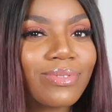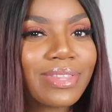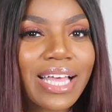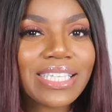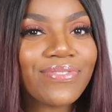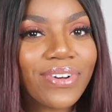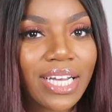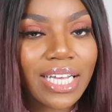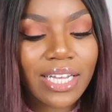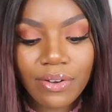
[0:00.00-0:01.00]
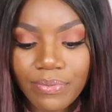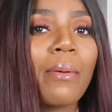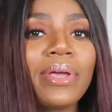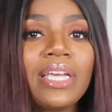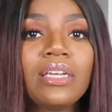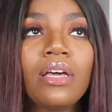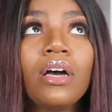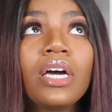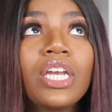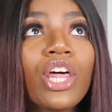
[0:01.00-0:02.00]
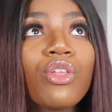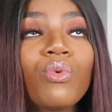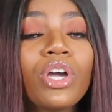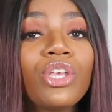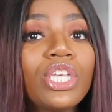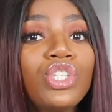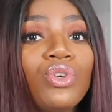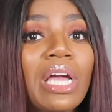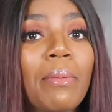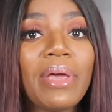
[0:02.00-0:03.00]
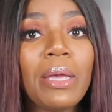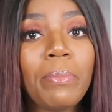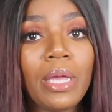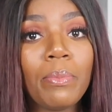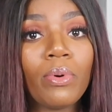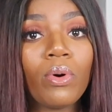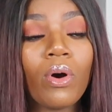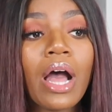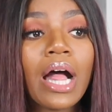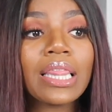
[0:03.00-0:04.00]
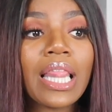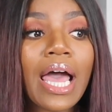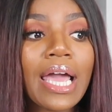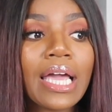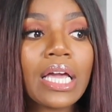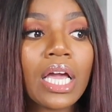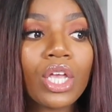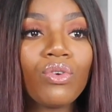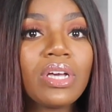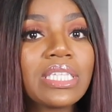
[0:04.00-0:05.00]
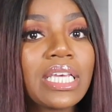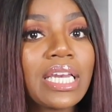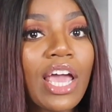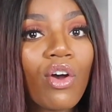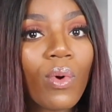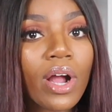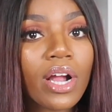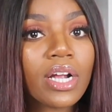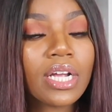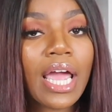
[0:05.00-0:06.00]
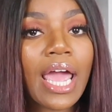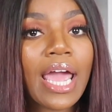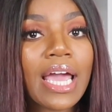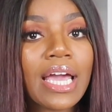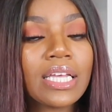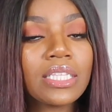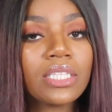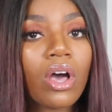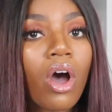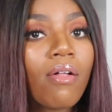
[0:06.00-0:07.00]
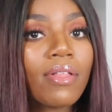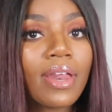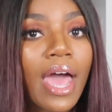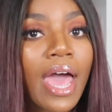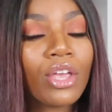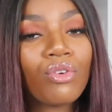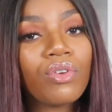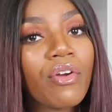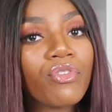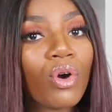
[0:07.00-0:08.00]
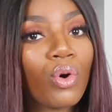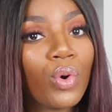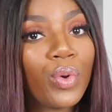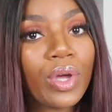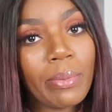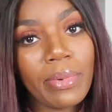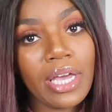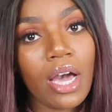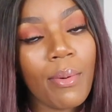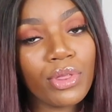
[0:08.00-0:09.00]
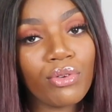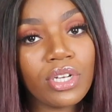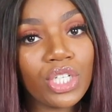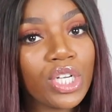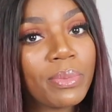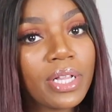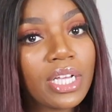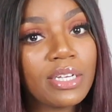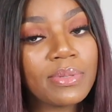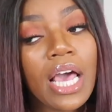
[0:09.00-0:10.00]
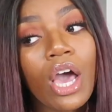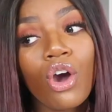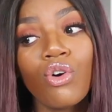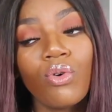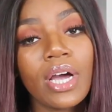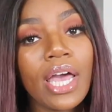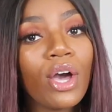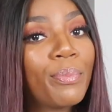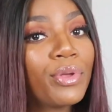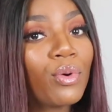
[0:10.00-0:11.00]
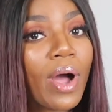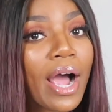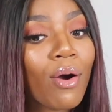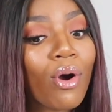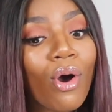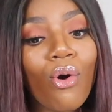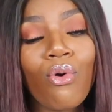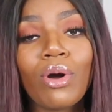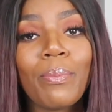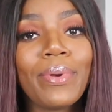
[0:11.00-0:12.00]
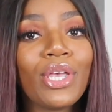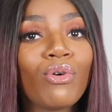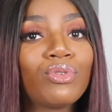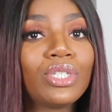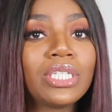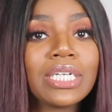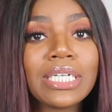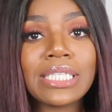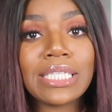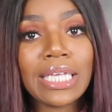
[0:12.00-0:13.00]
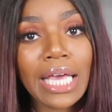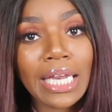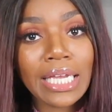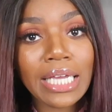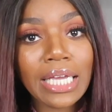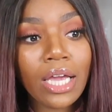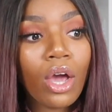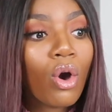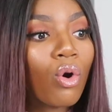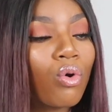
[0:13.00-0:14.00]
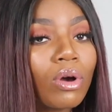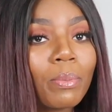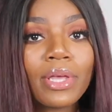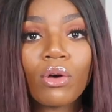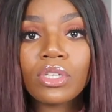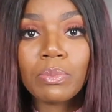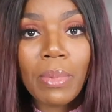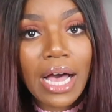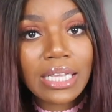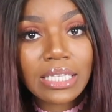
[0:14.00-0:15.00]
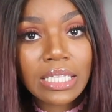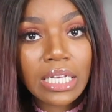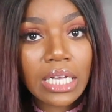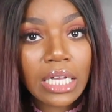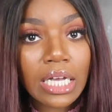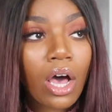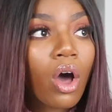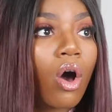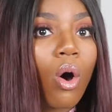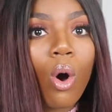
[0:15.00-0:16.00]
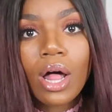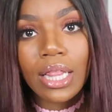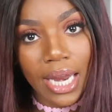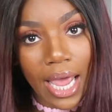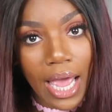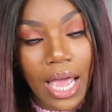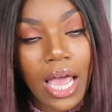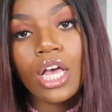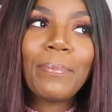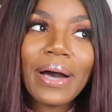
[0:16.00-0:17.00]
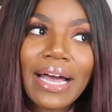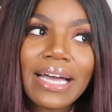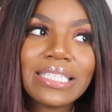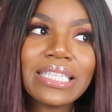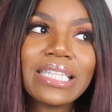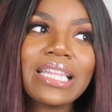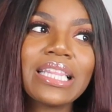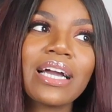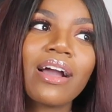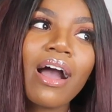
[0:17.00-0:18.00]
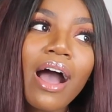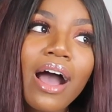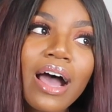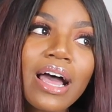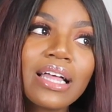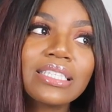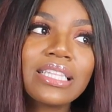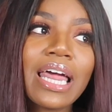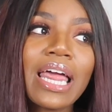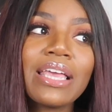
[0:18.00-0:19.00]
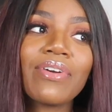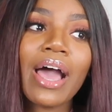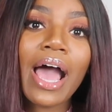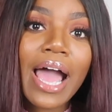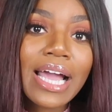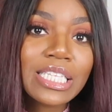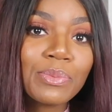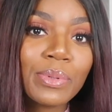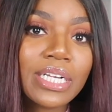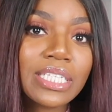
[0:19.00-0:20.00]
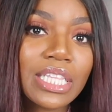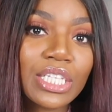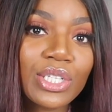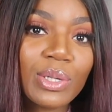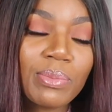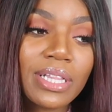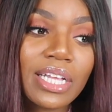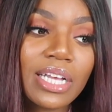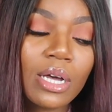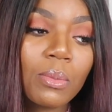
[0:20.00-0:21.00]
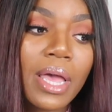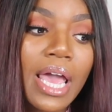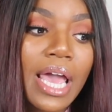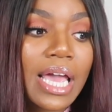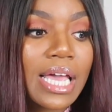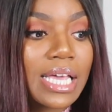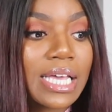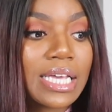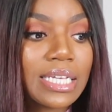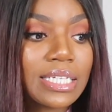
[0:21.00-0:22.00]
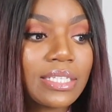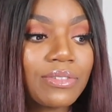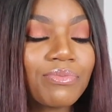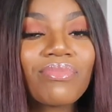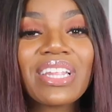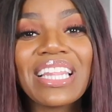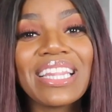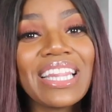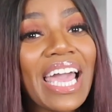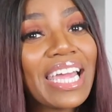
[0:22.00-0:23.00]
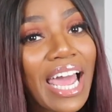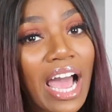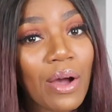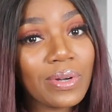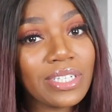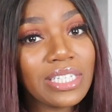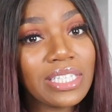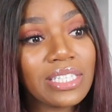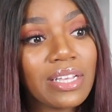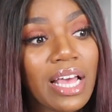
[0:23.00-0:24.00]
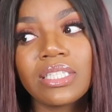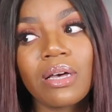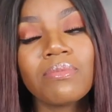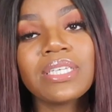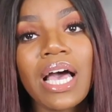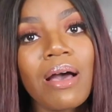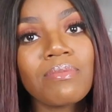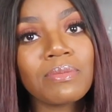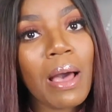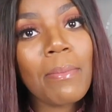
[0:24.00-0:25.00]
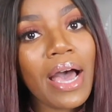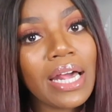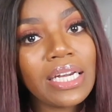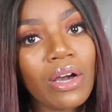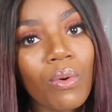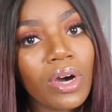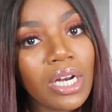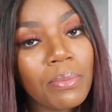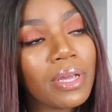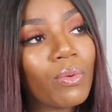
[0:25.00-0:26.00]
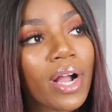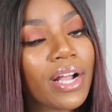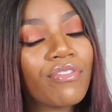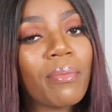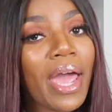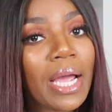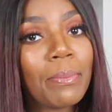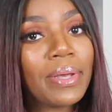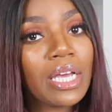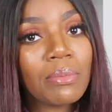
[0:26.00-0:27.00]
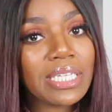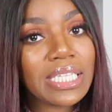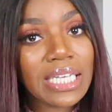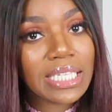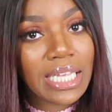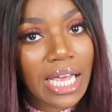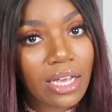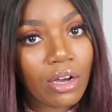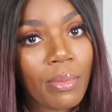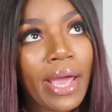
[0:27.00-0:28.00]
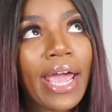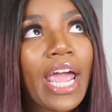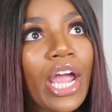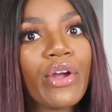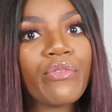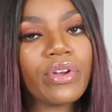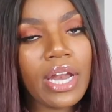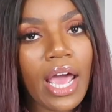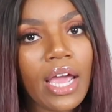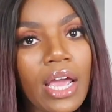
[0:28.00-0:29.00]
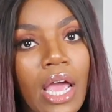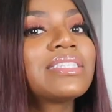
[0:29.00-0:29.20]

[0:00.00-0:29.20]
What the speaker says: that's fun. I mean, another one is you can meet people. Like, you get to network and all of that, and you never know who you can meet coming through these strip clubs, who could help you out, who could be your sugar daddy, who could be your sponsor, all of that. But then the cons that even I experienced in the strip club is late hours. Sometimes my body don't want to be working from 8 p.m. to 6 a.m. every day.